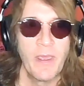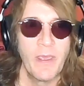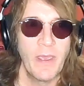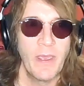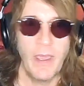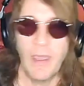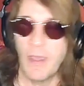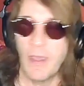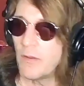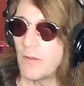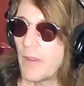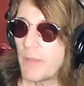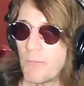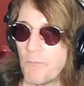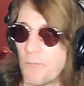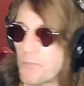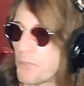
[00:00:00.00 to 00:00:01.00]
And
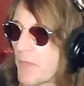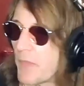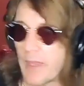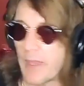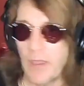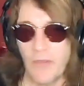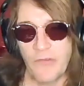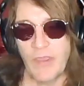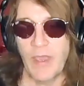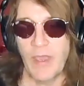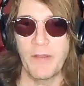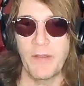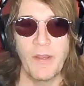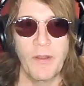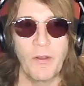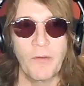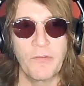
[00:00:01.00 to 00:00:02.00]
like I
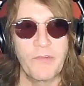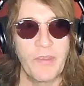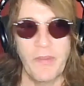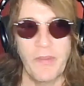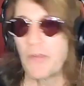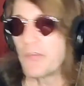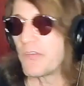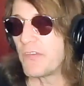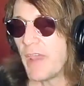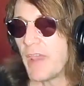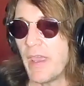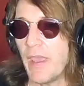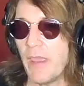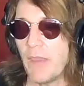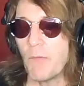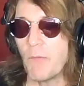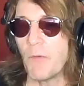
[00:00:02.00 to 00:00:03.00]
said, to this
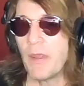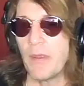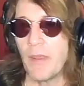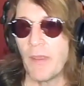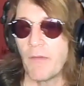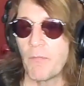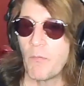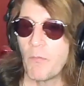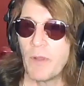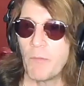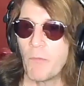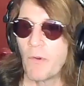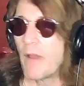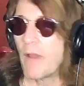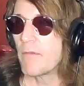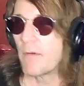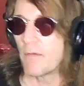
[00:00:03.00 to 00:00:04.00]
day, if
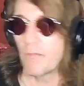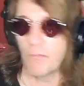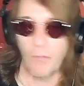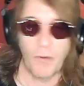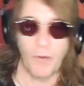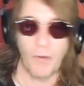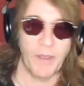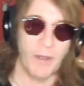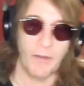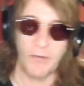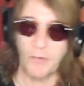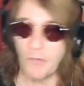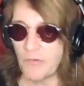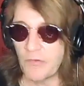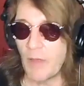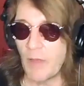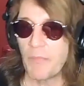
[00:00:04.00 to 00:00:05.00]
we're going to
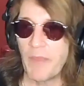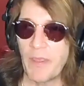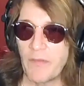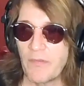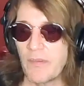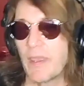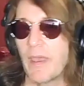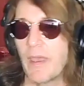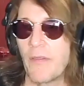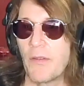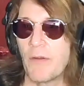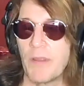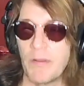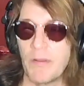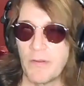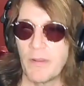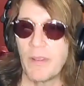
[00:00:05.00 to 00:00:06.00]
do something
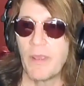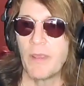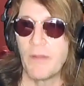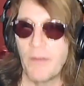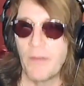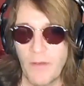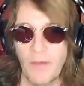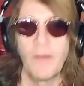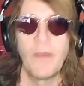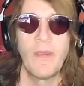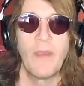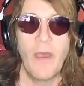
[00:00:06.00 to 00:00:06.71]
together, I